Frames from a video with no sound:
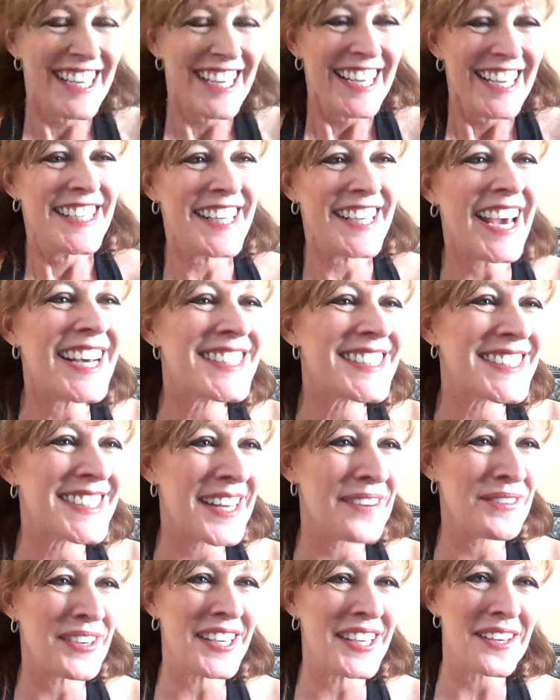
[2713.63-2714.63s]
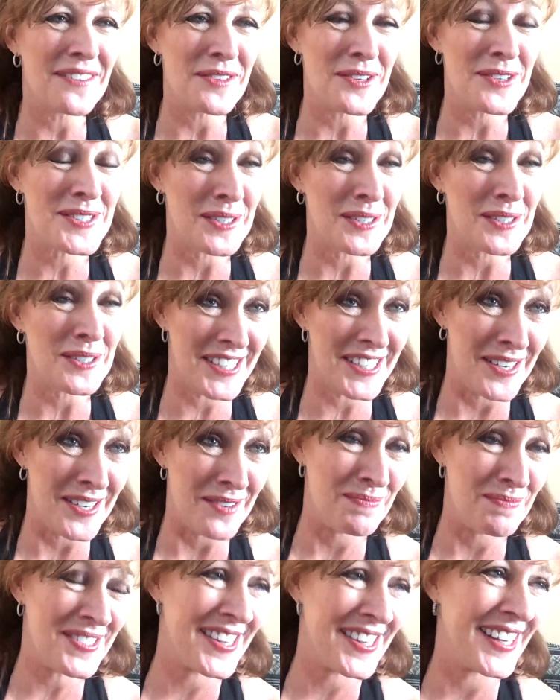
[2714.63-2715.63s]
Yes, let me give you some tips
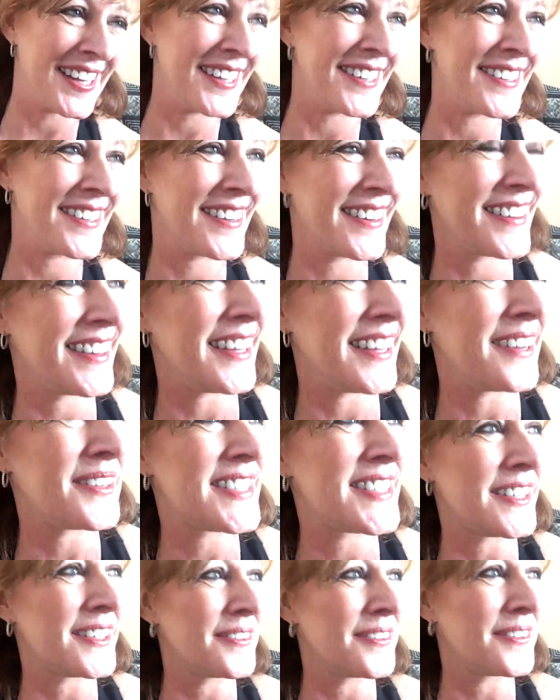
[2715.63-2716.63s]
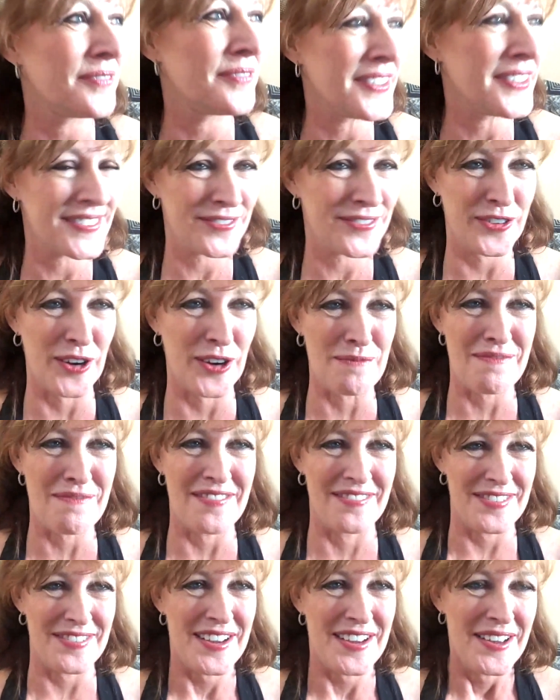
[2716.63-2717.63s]
that from
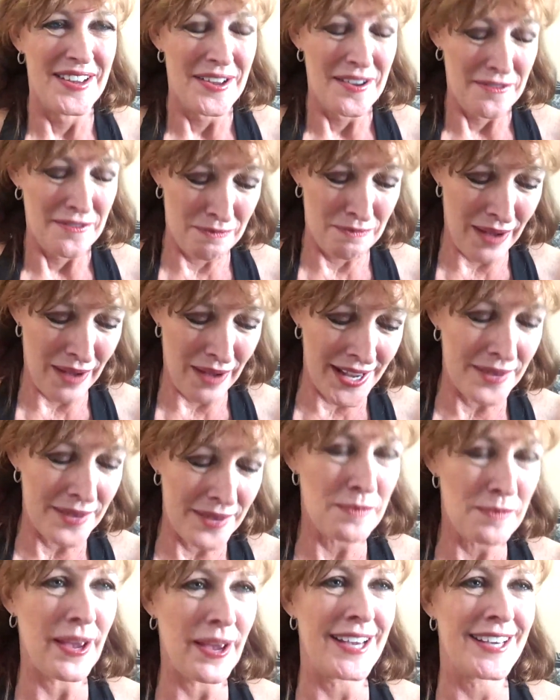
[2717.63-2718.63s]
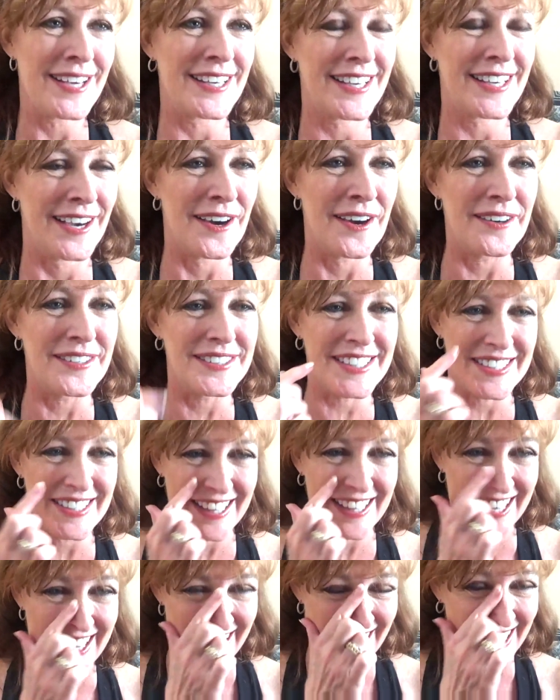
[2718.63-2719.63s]
my bank account.
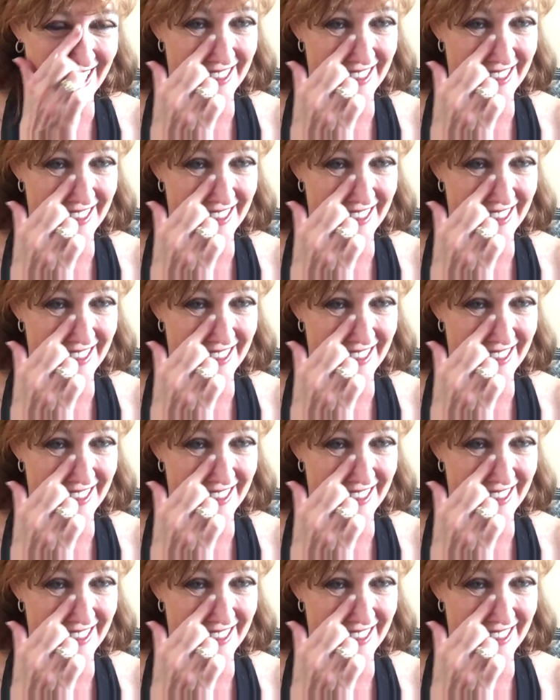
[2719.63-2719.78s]
that,